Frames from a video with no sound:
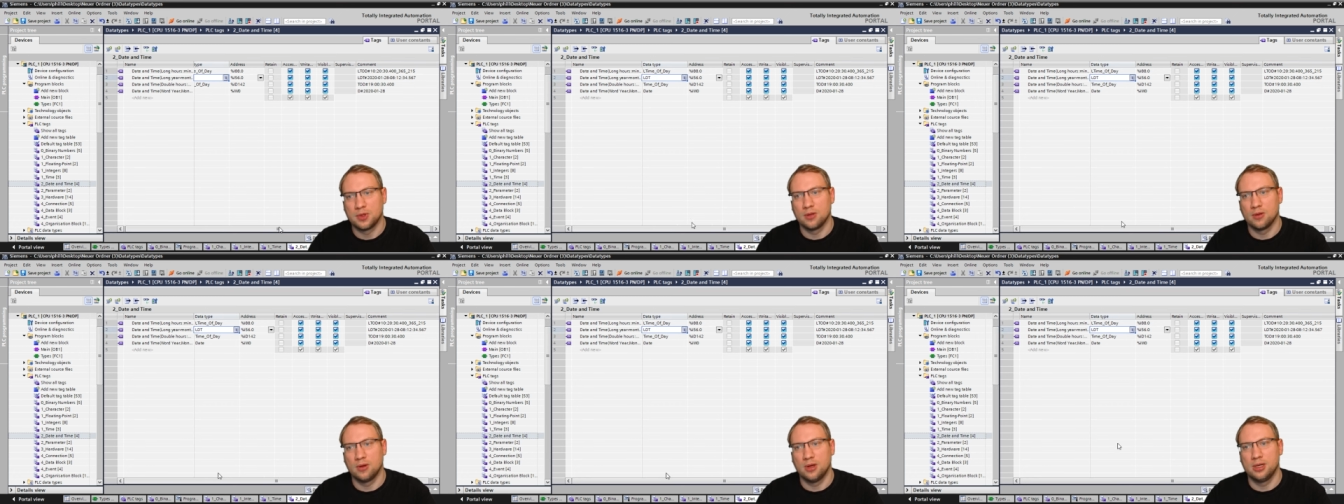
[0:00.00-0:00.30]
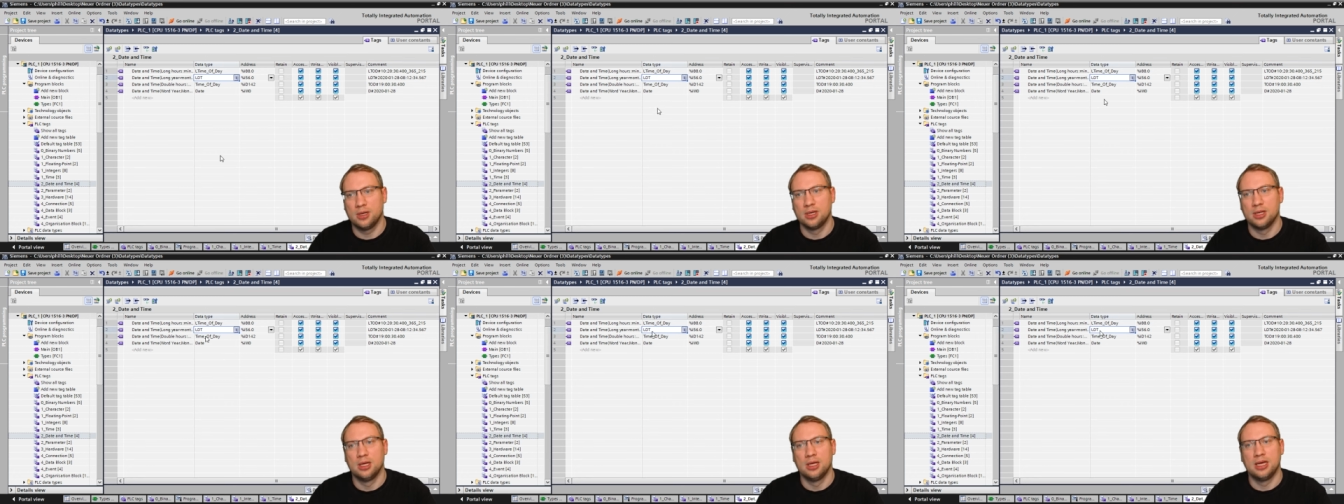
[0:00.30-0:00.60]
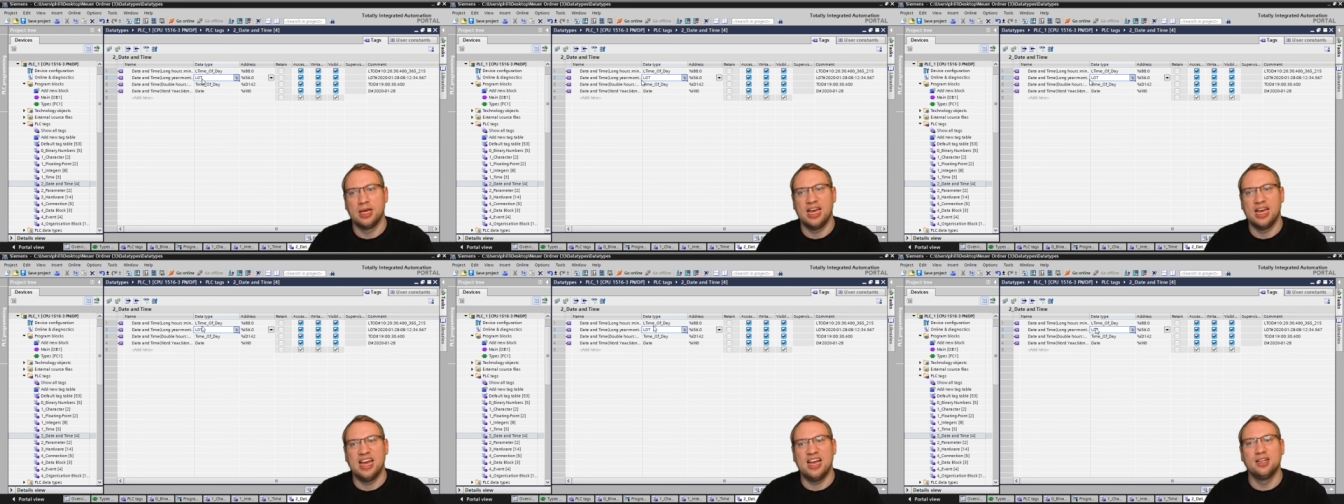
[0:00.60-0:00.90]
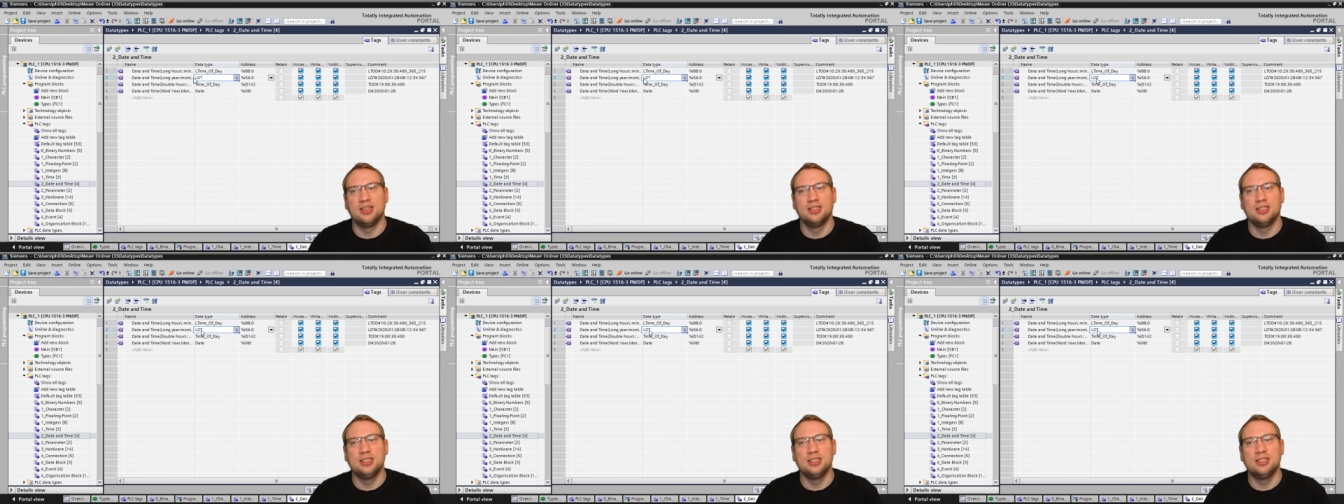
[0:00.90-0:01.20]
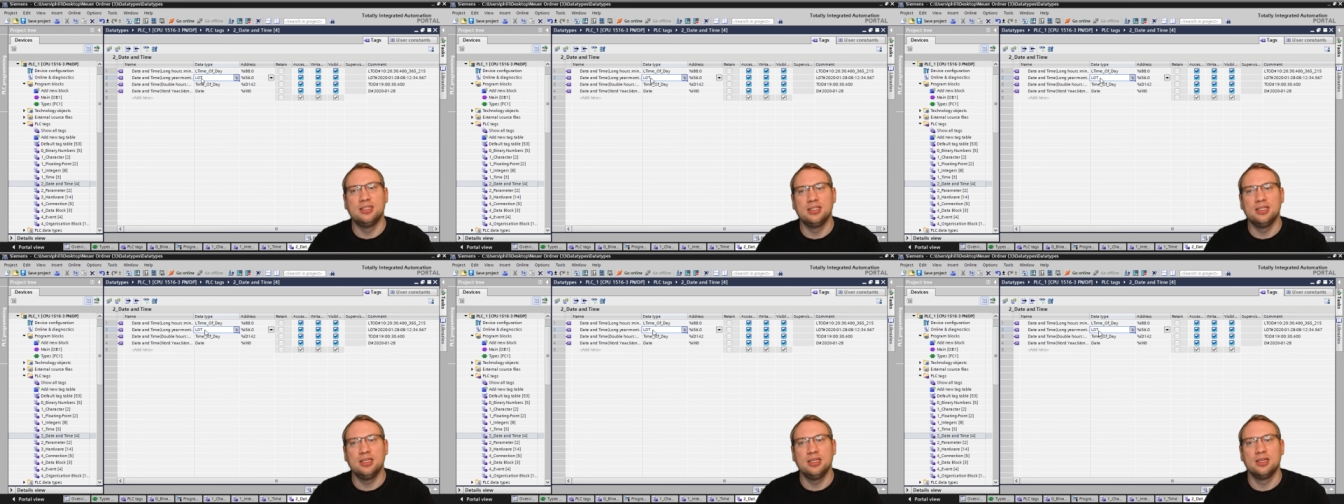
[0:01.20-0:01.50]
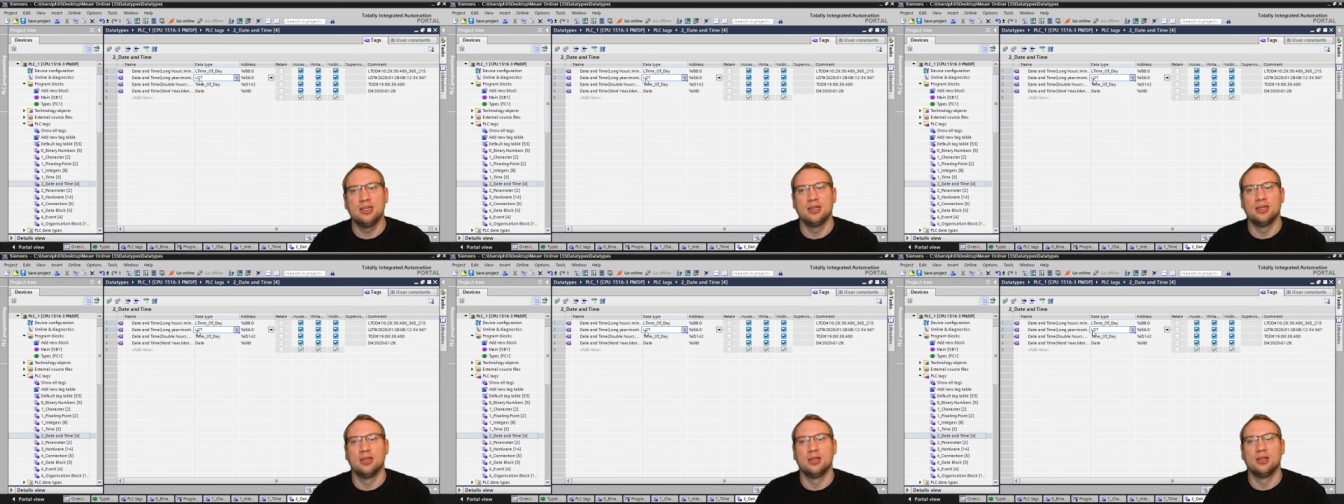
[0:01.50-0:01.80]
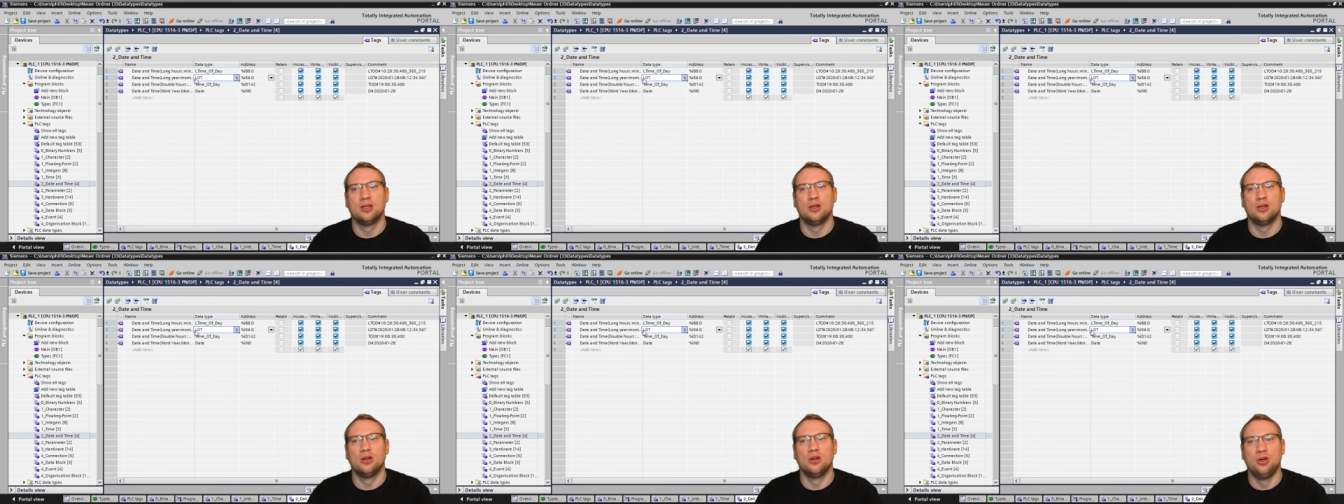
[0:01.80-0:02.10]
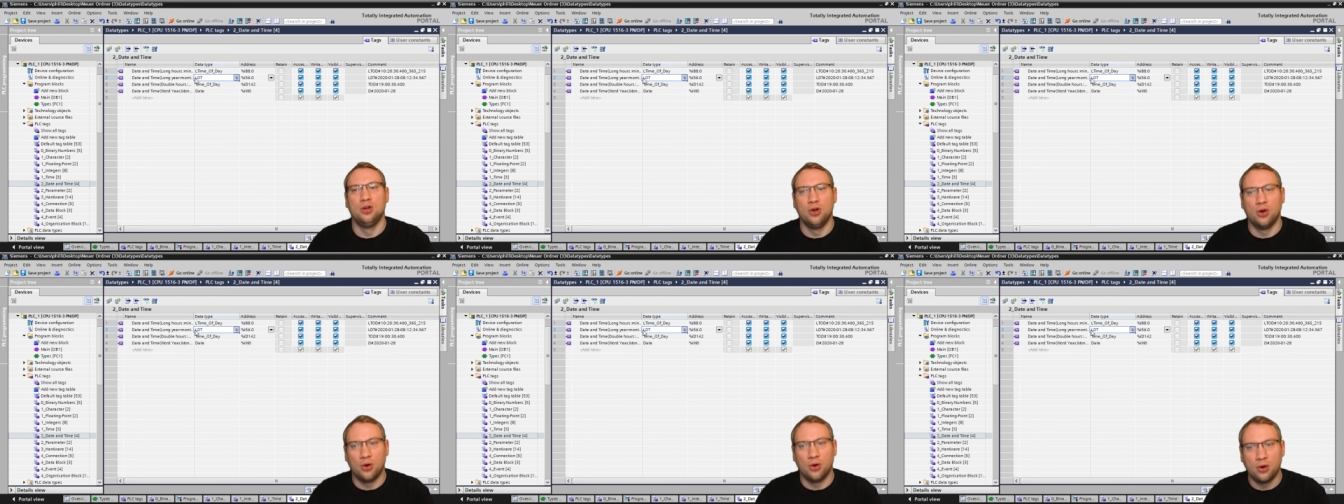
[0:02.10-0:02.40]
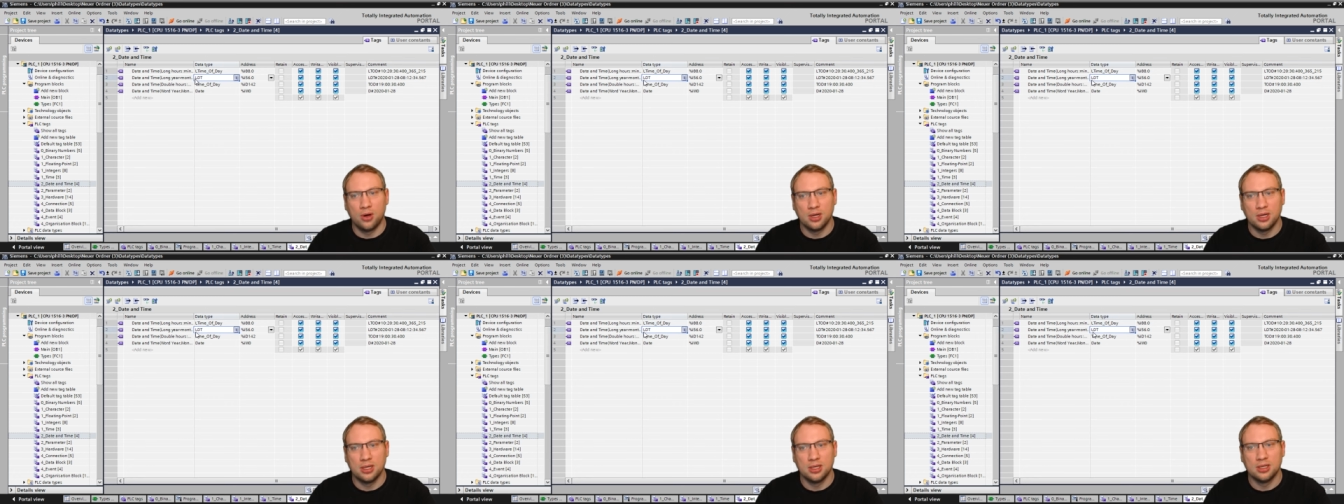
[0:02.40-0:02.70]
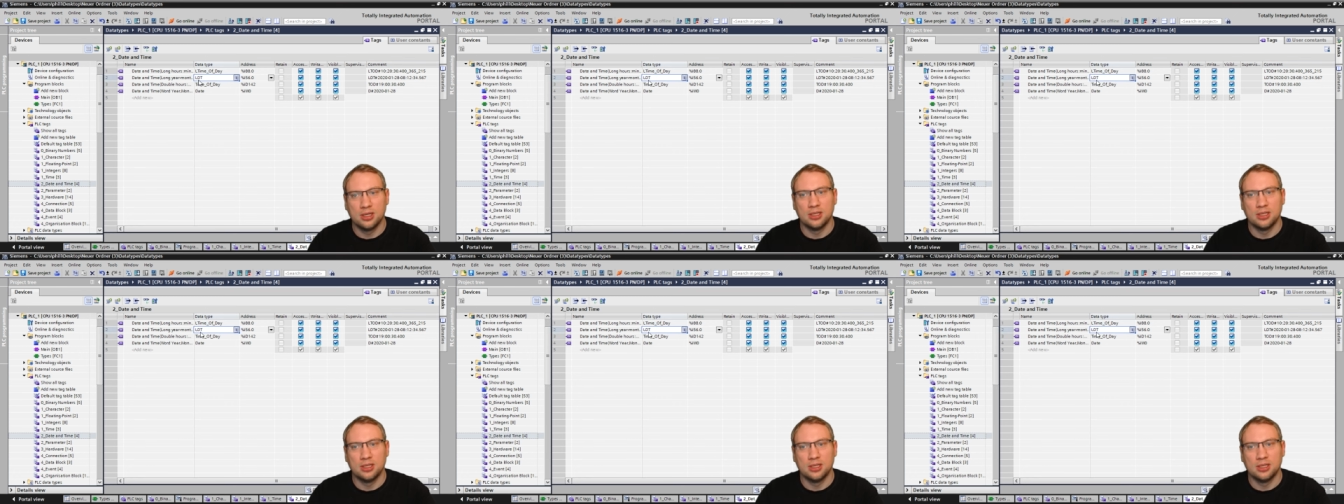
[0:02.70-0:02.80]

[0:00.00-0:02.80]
Right, L D T, long